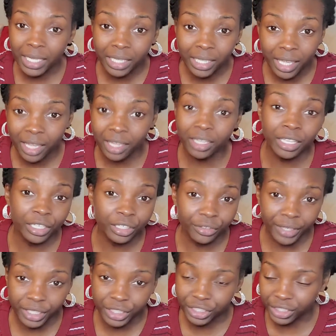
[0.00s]
Kelly and
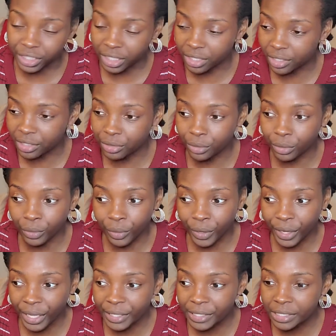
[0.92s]
Gretchen
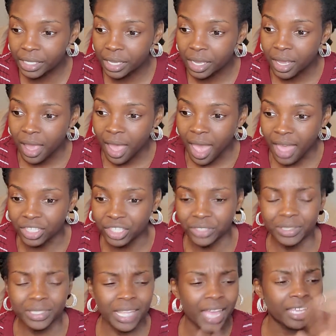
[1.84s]
stories, and
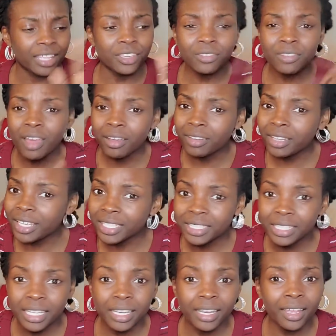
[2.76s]
she was like, you know
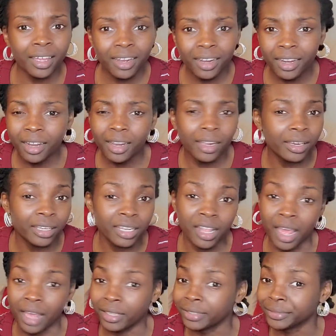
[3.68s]
this and da da da da
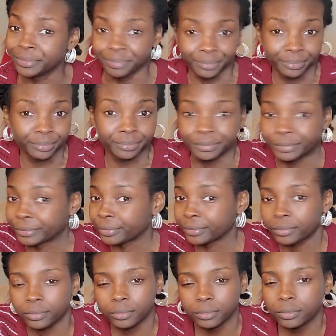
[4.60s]
da.
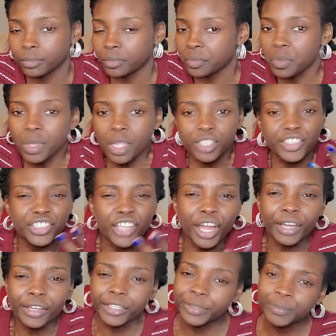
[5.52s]

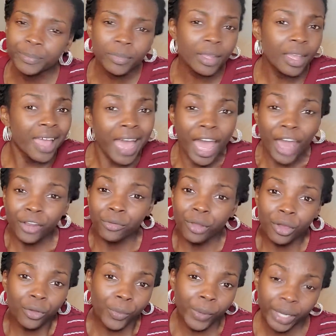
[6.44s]
Sorry, I don't
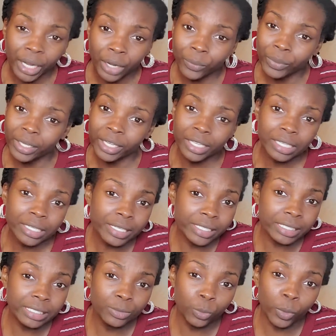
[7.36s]
know where I
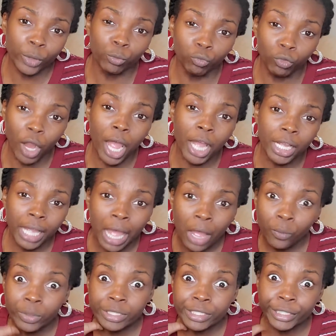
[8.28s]
was, what rock
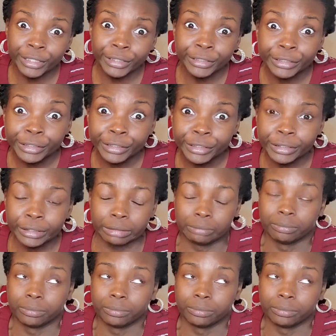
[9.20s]
I was under.